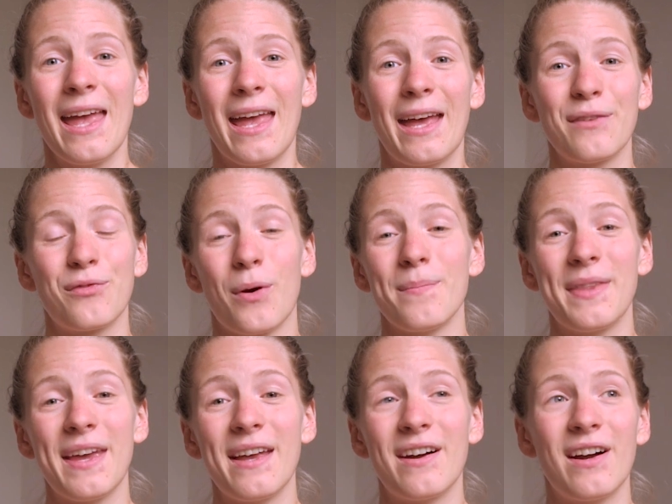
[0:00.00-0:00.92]
And from
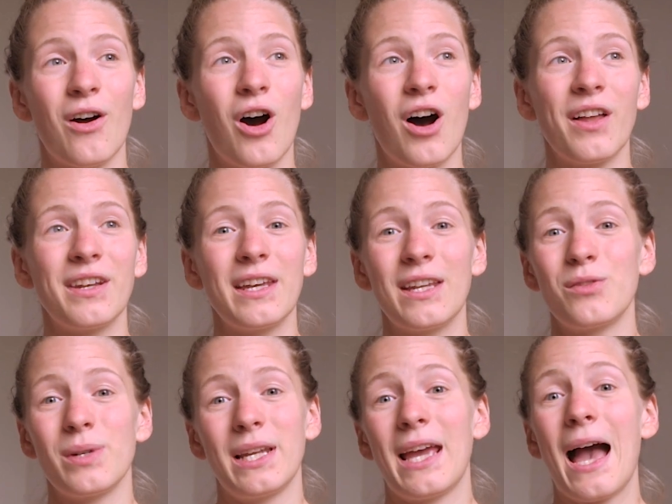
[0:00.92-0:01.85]
there on, it
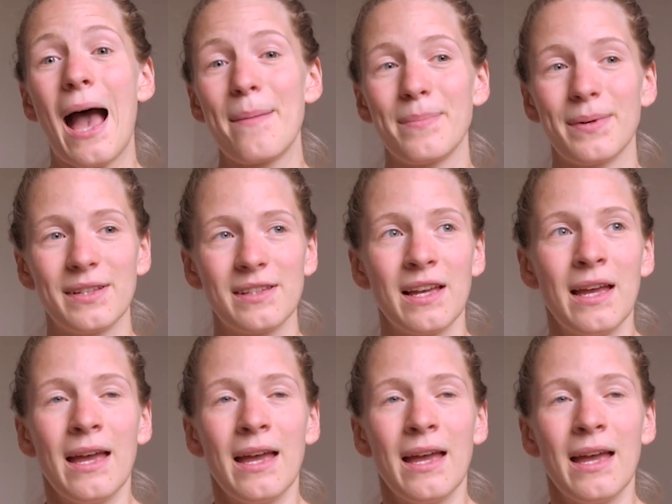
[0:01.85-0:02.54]
really happened.